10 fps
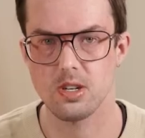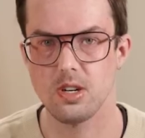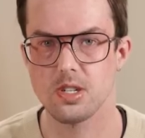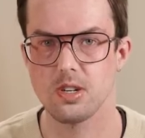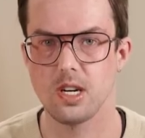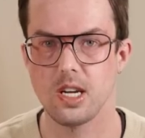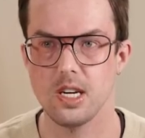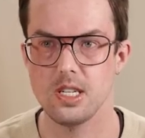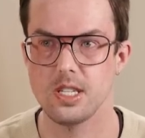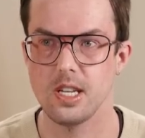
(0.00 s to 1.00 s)
also the
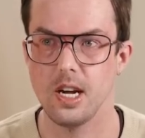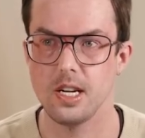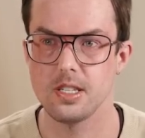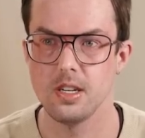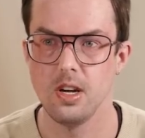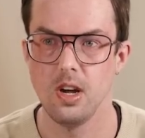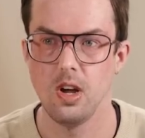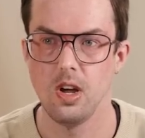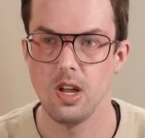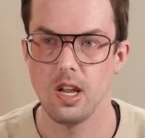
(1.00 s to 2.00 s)
case that
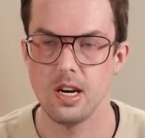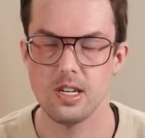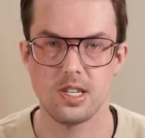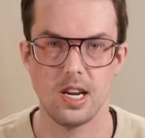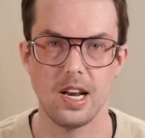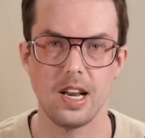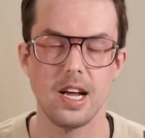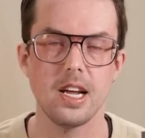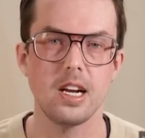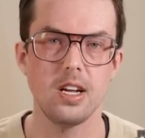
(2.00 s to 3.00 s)
there's a
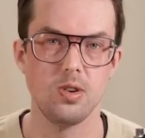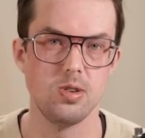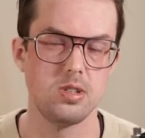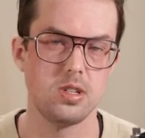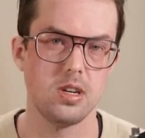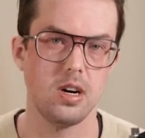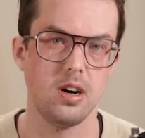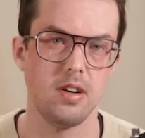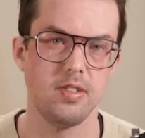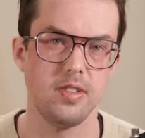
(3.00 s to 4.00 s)
likelihood
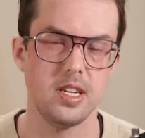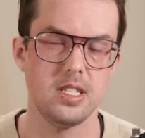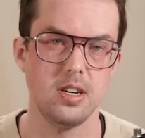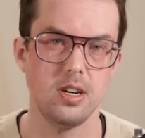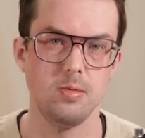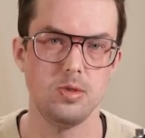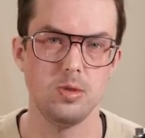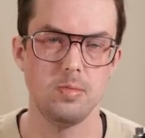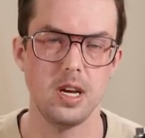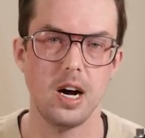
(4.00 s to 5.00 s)
of Ethereum to
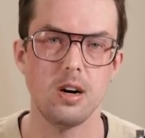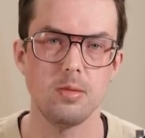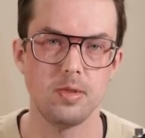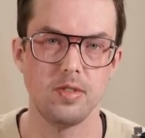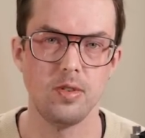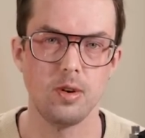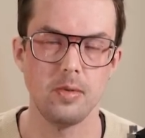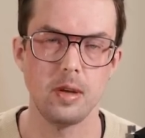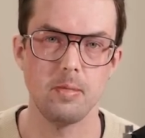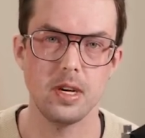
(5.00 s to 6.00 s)
be
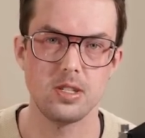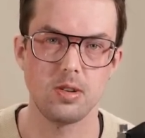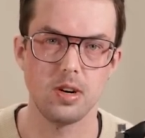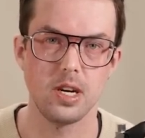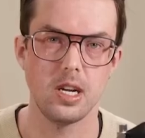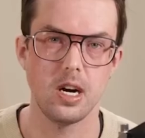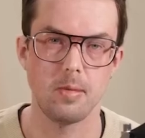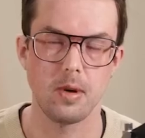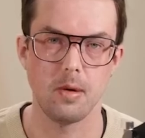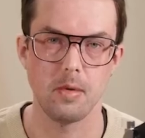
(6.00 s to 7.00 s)
outperforming Bitcoin in the
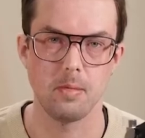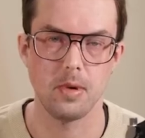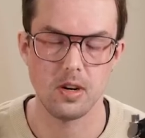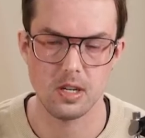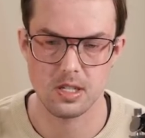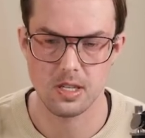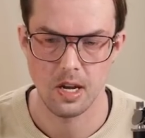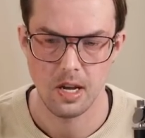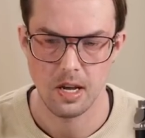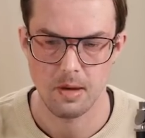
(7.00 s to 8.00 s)
upcoming period,
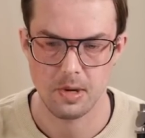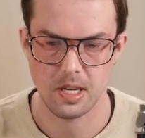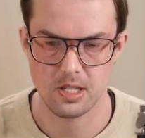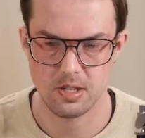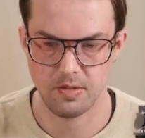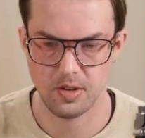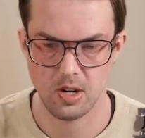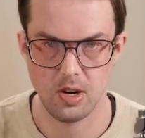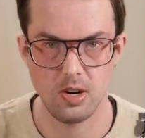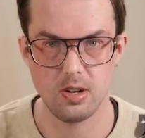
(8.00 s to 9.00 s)
because if you
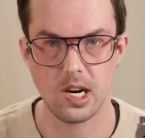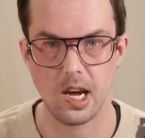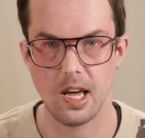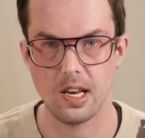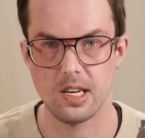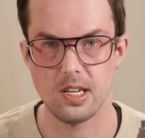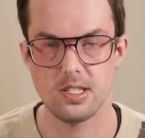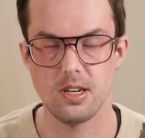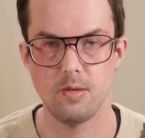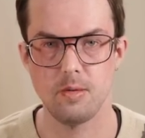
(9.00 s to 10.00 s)
look at the
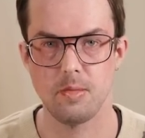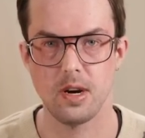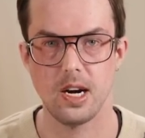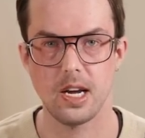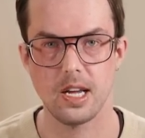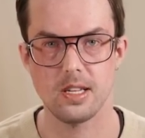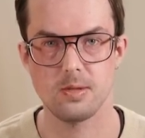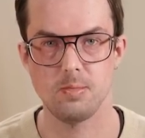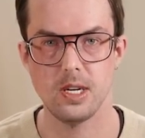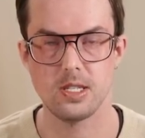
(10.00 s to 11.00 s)
Ethereum pair
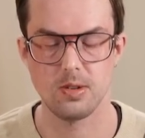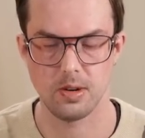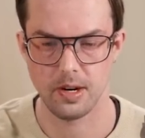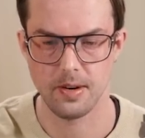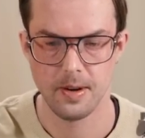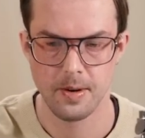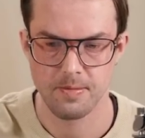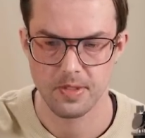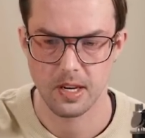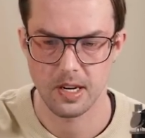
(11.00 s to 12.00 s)
against Bitcoin,
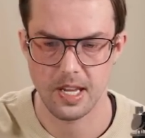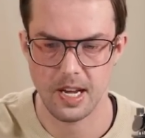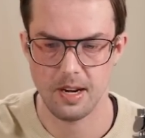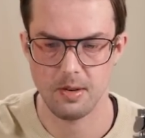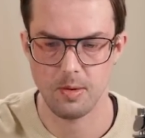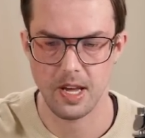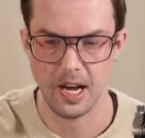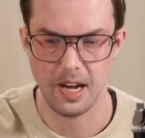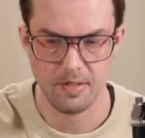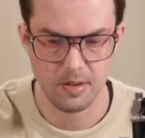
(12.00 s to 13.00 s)
then we
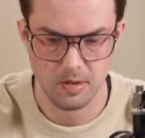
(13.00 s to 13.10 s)
haven't